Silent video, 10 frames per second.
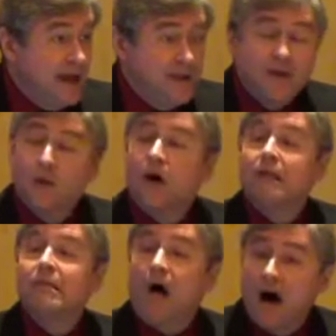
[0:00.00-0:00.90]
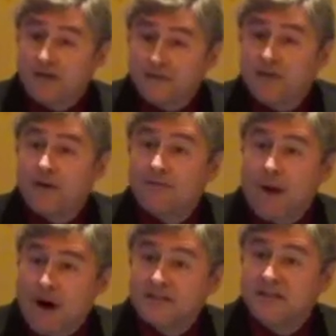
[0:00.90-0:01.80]
And there were a lot of different
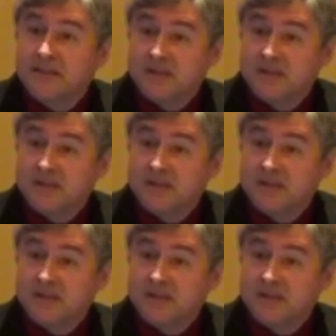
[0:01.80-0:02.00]
parts in